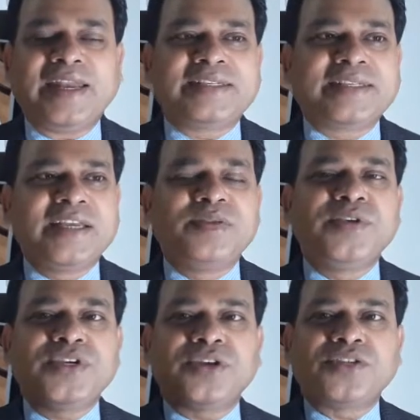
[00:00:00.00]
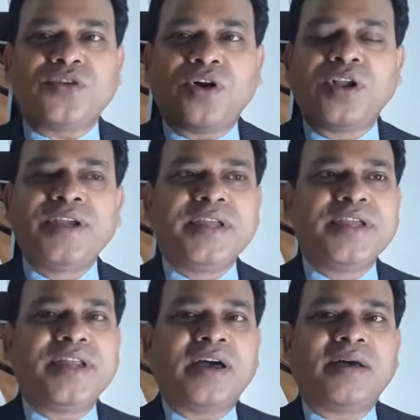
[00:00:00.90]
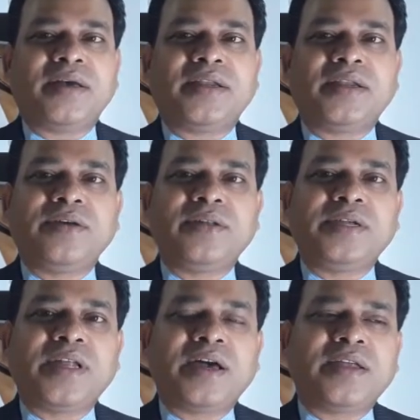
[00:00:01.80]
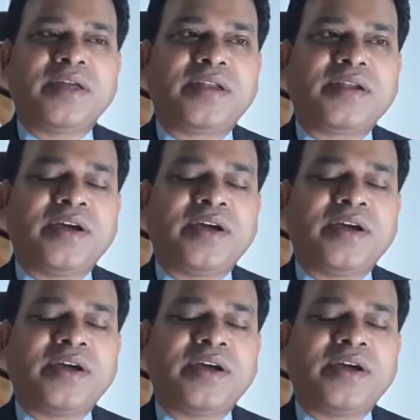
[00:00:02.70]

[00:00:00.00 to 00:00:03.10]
as Kingfisher was already in a